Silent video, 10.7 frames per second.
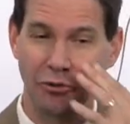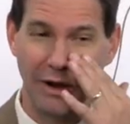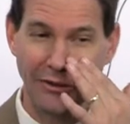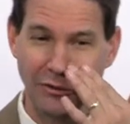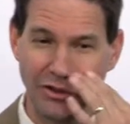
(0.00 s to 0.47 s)

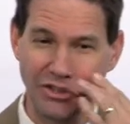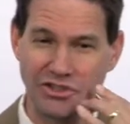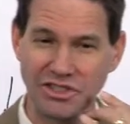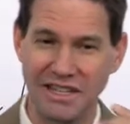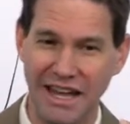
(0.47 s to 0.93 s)
rather
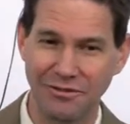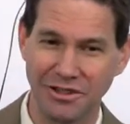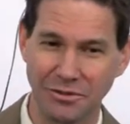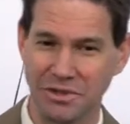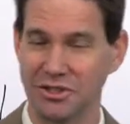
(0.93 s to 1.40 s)
than just
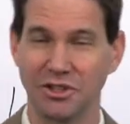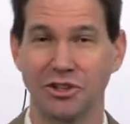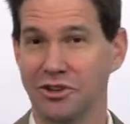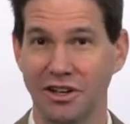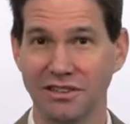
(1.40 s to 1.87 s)
having it be a
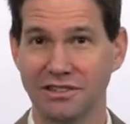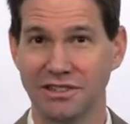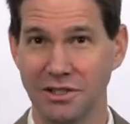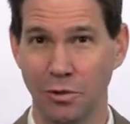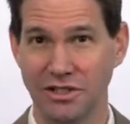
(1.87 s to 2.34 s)

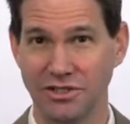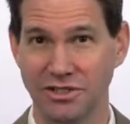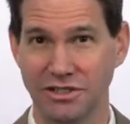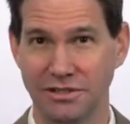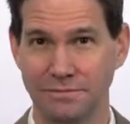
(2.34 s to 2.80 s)
curiosity
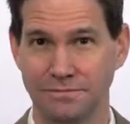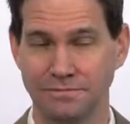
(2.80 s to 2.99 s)
question.